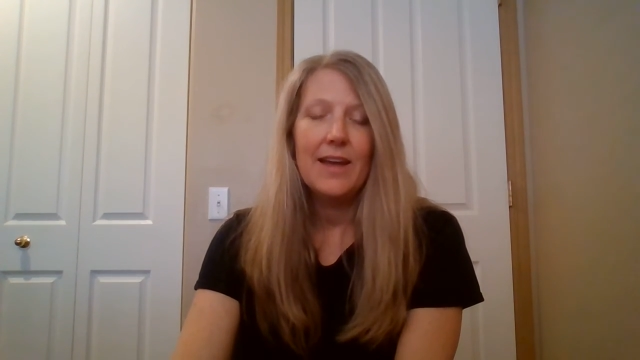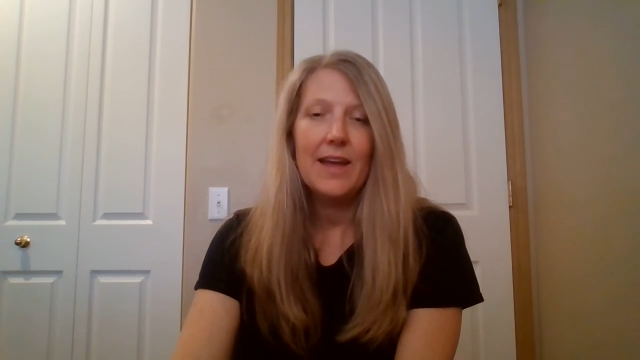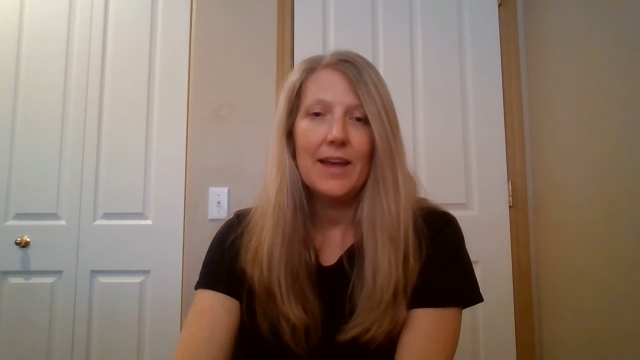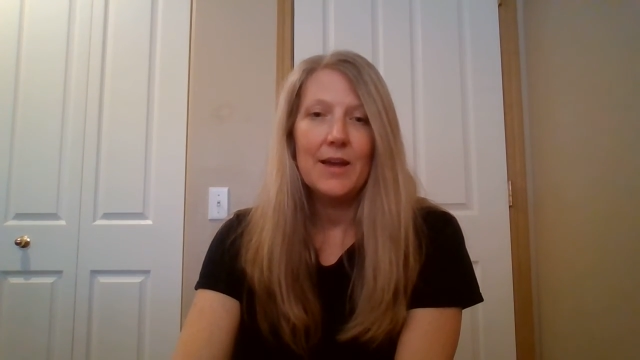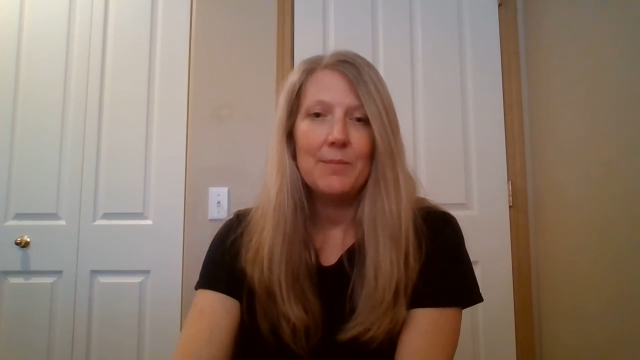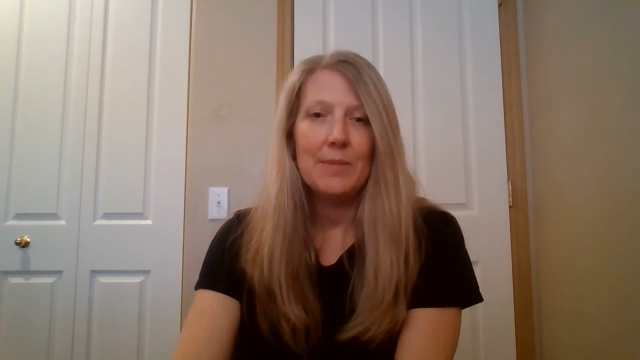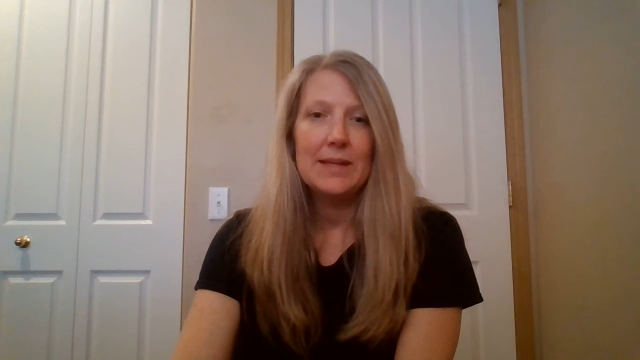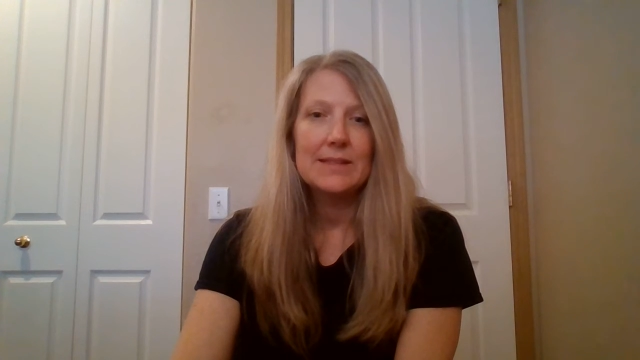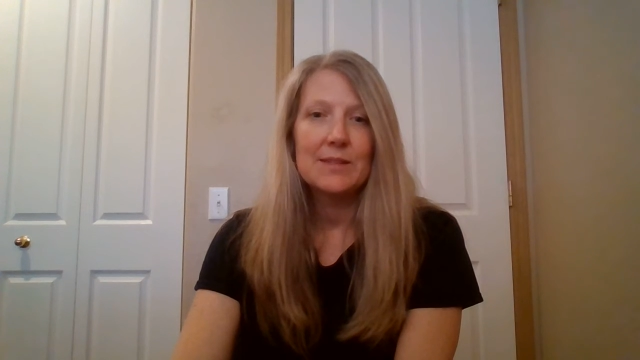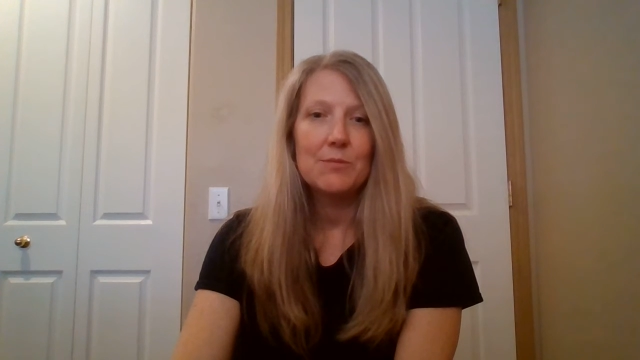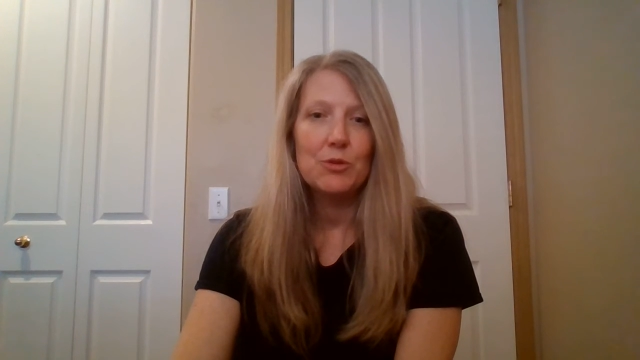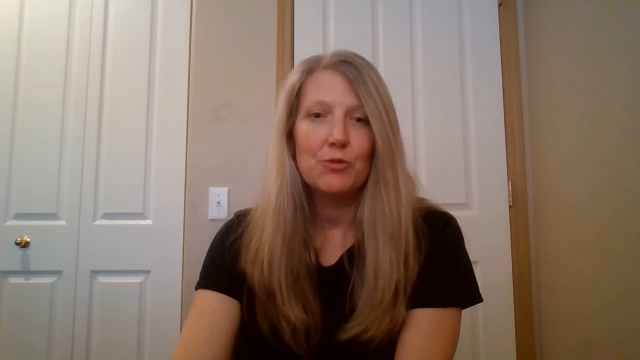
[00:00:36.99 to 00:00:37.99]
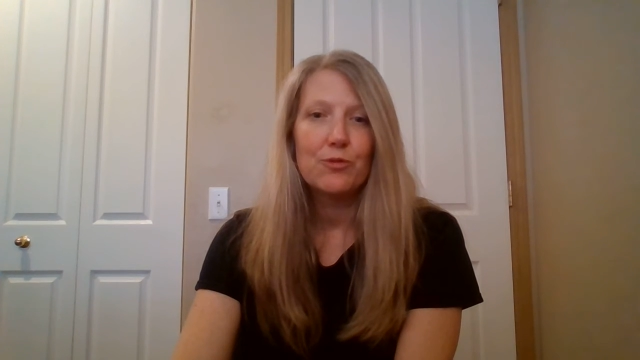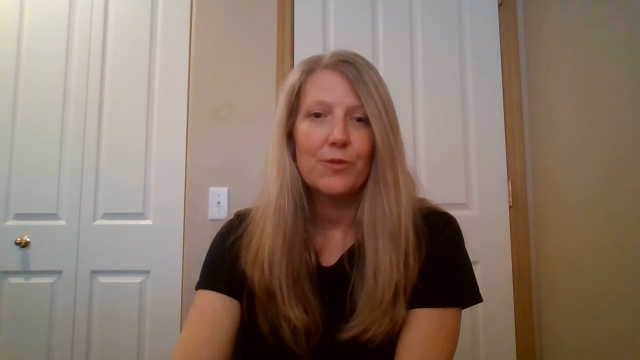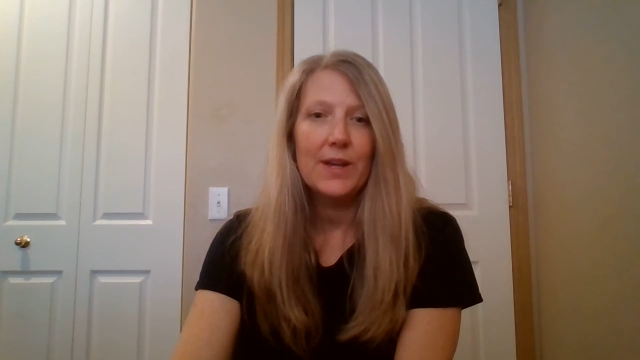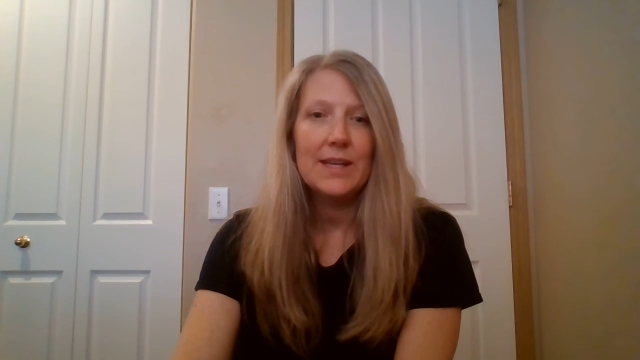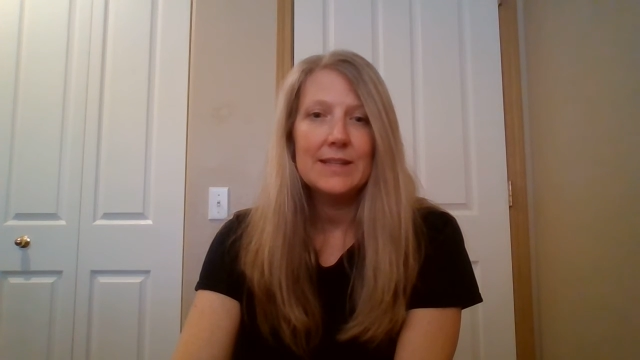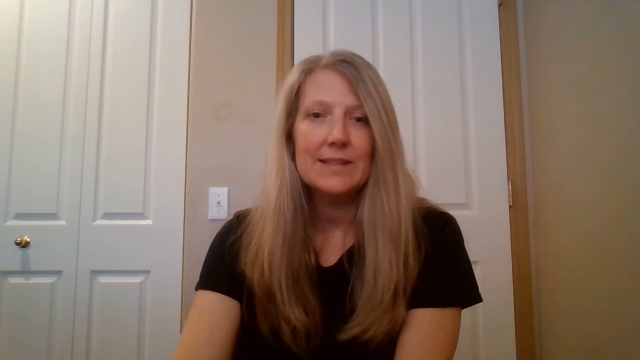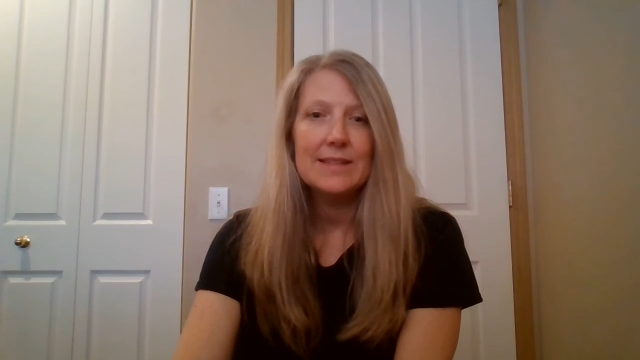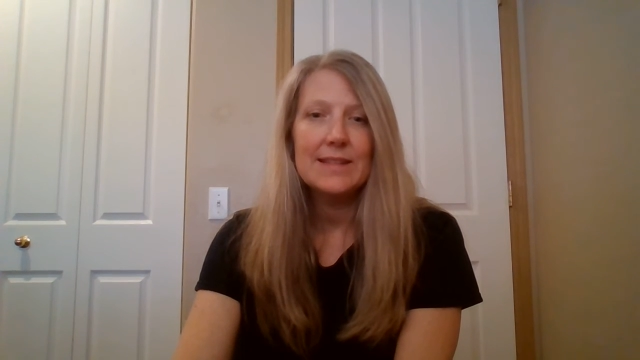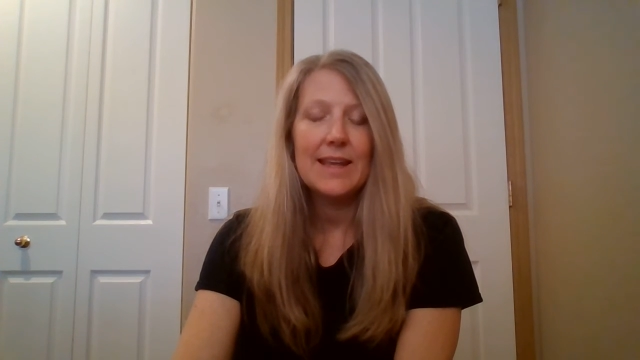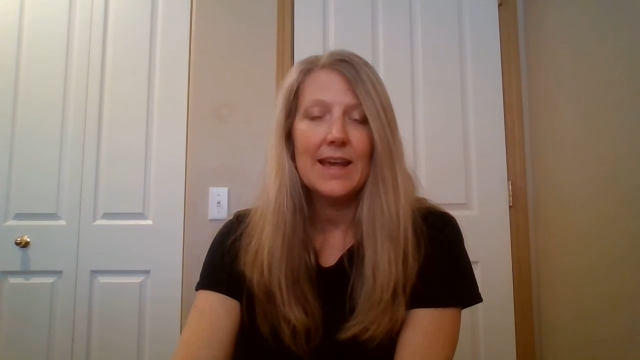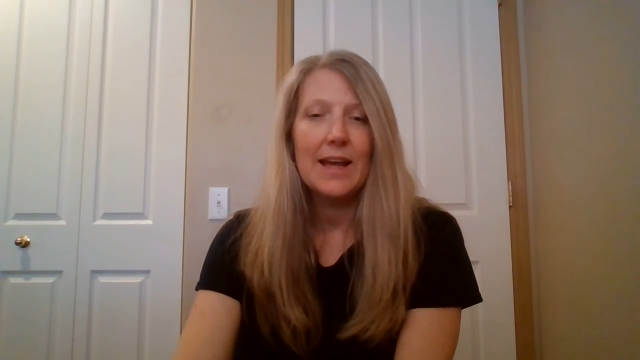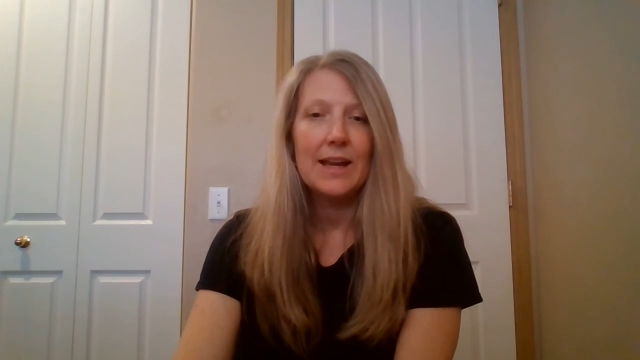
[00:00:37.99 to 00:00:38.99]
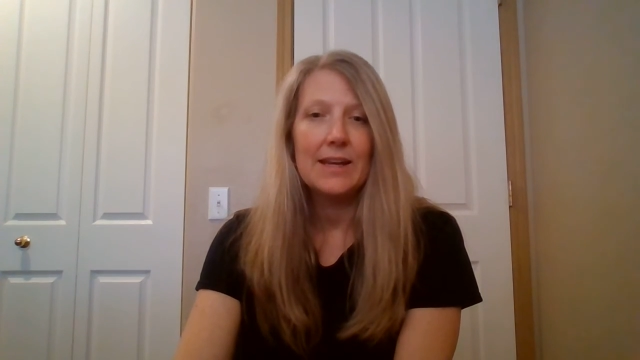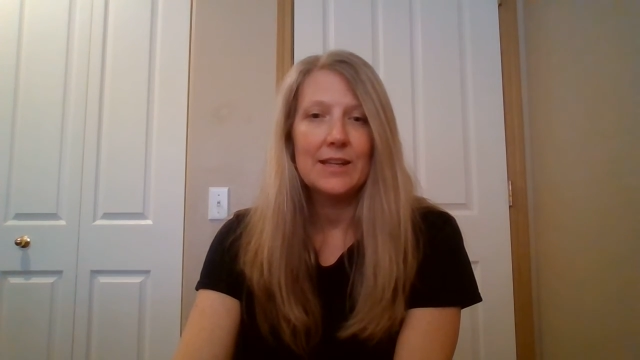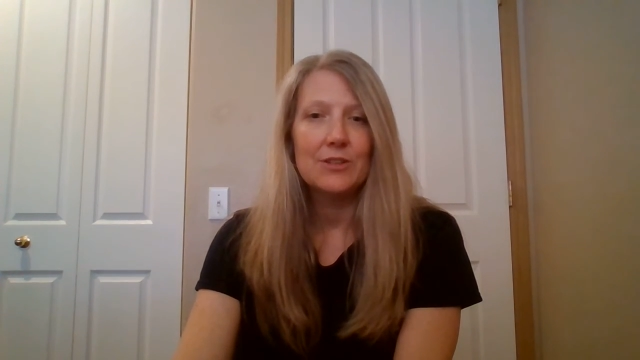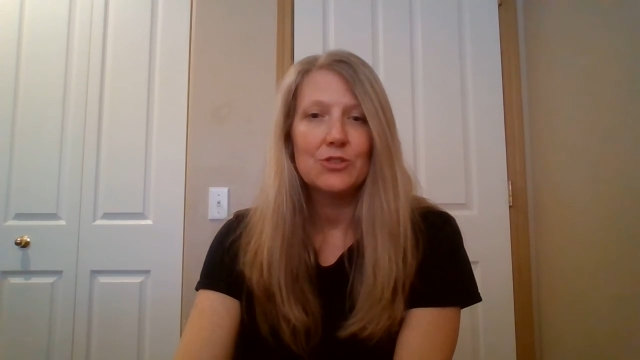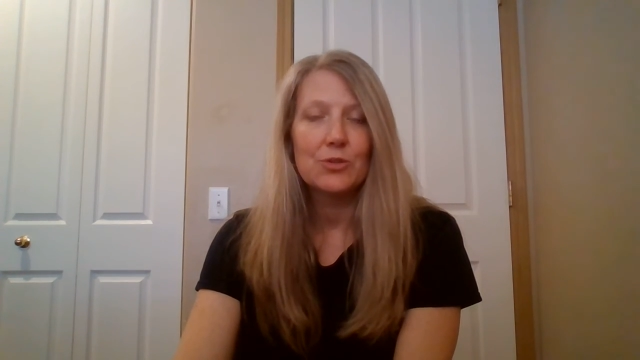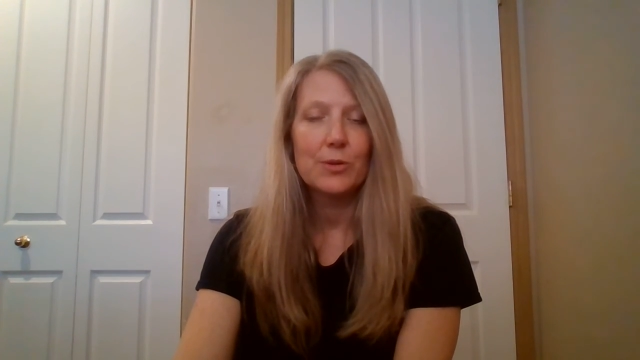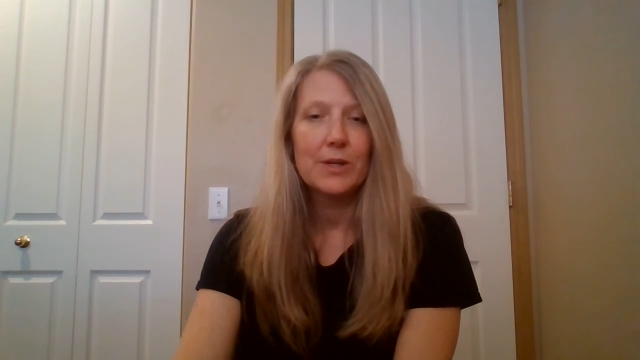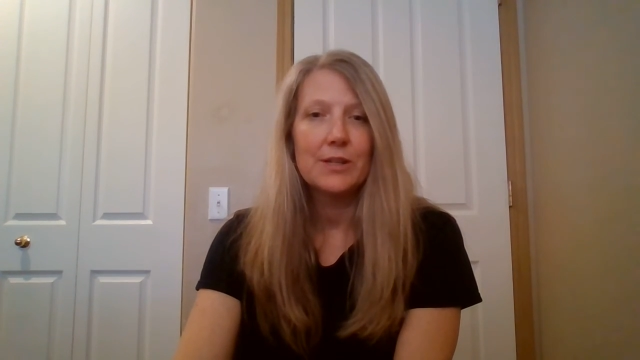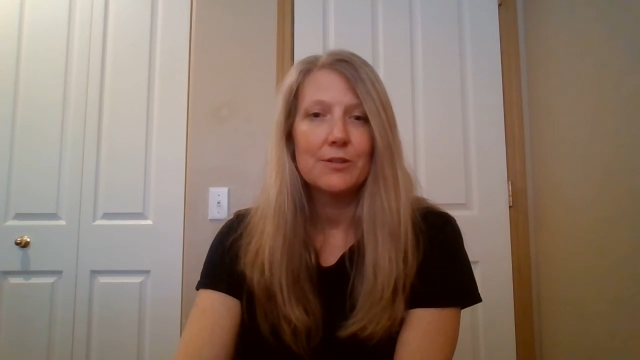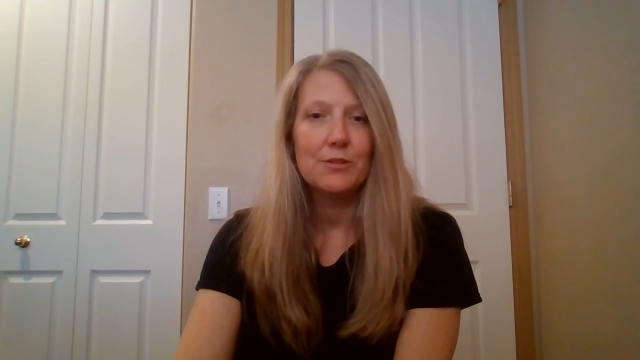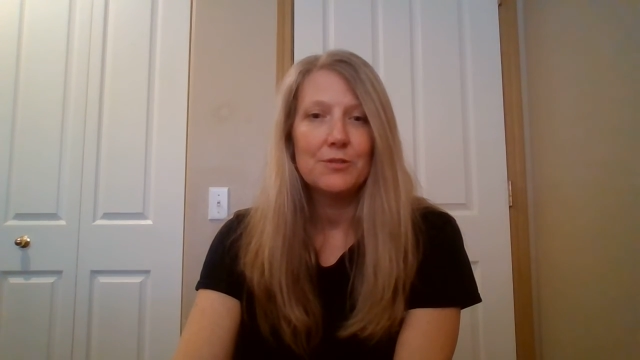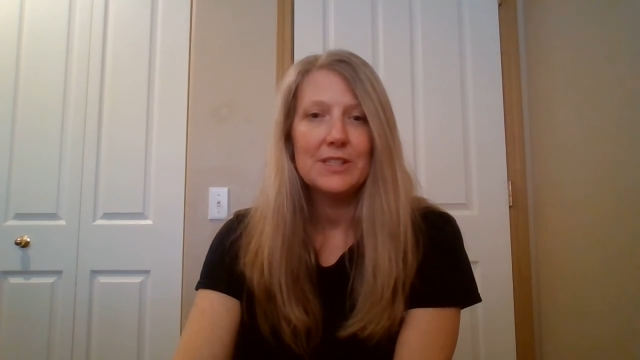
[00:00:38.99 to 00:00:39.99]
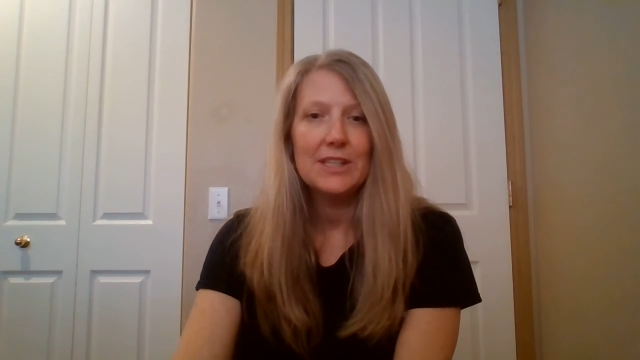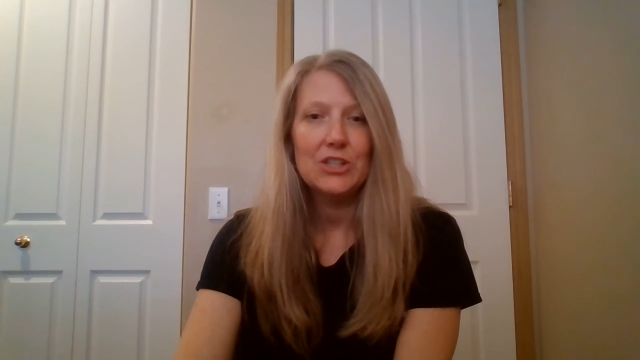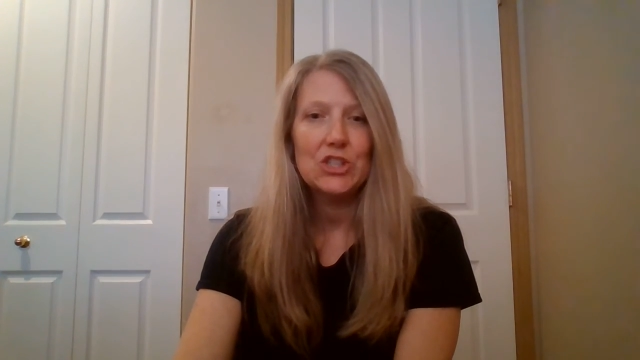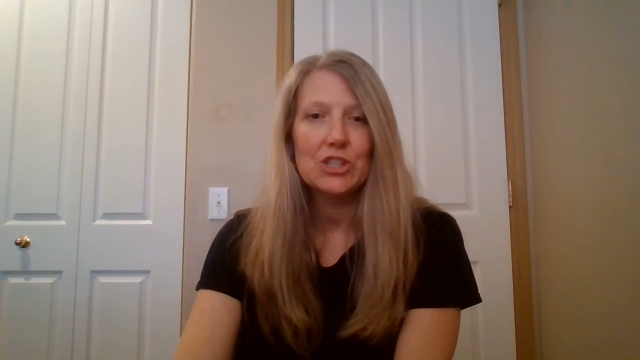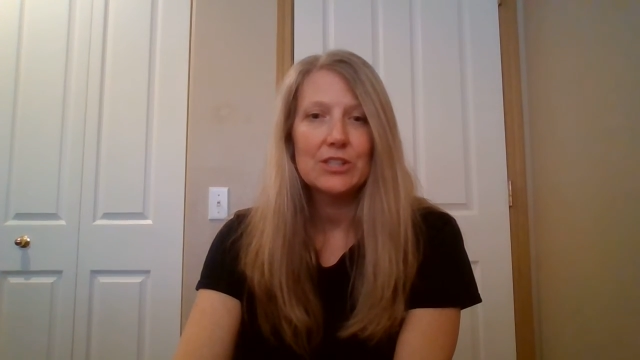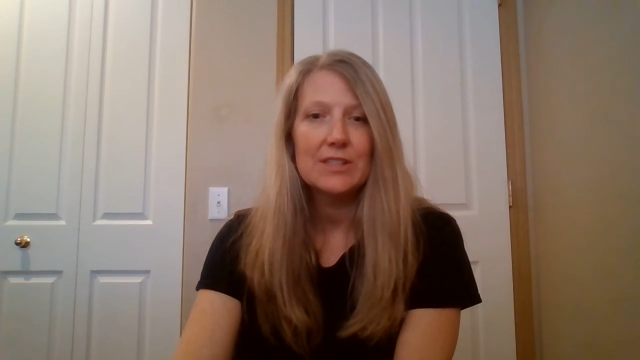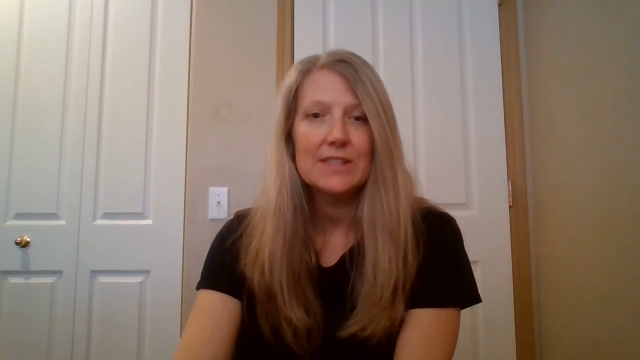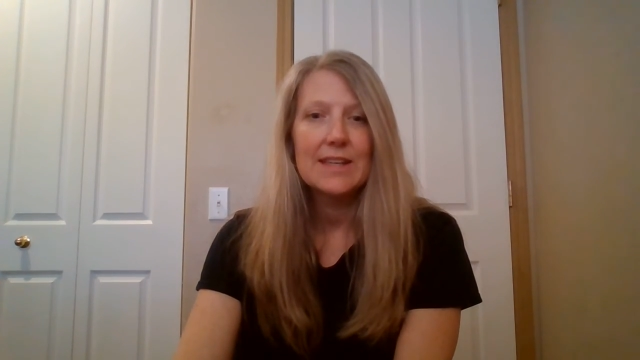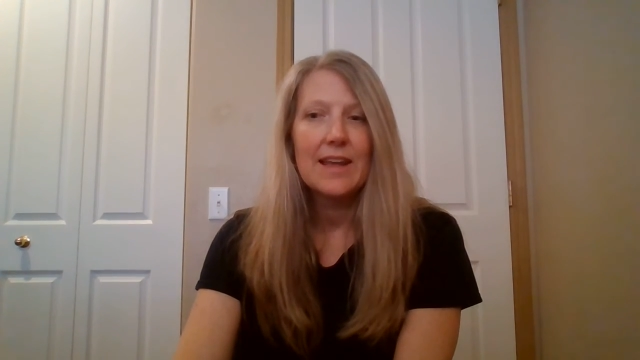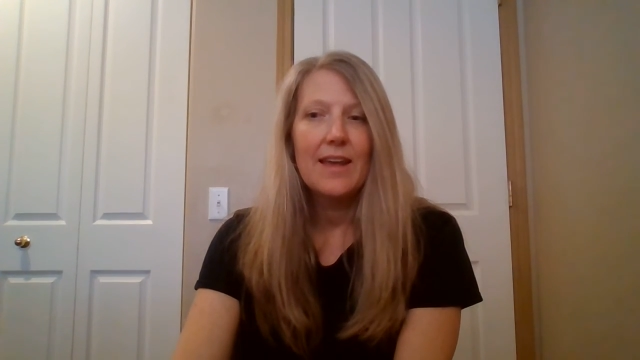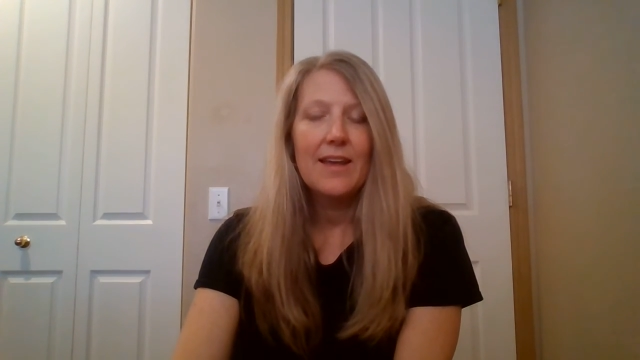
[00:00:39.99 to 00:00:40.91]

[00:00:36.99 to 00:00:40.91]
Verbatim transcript: and meet some new friends and enjoy your new teachers.